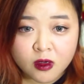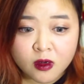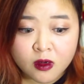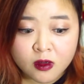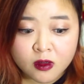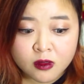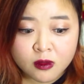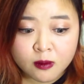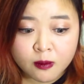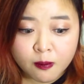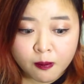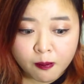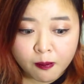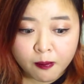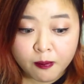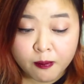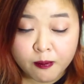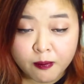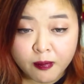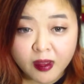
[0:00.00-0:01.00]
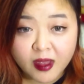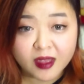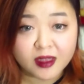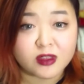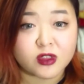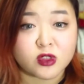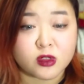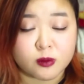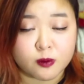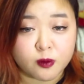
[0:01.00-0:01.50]
on
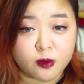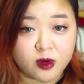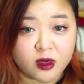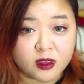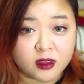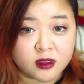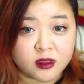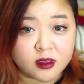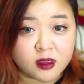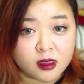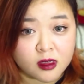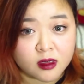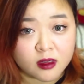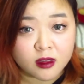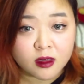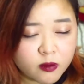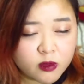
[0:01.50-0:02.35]
bench pressing.